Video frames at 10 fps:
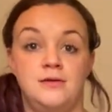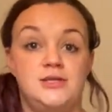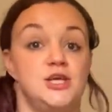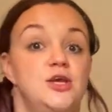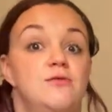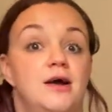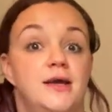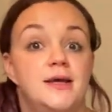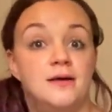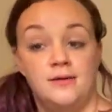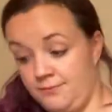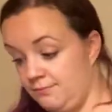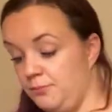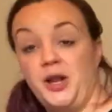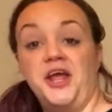Do you like
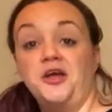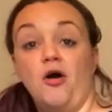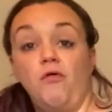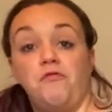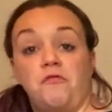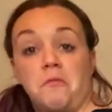playing golf?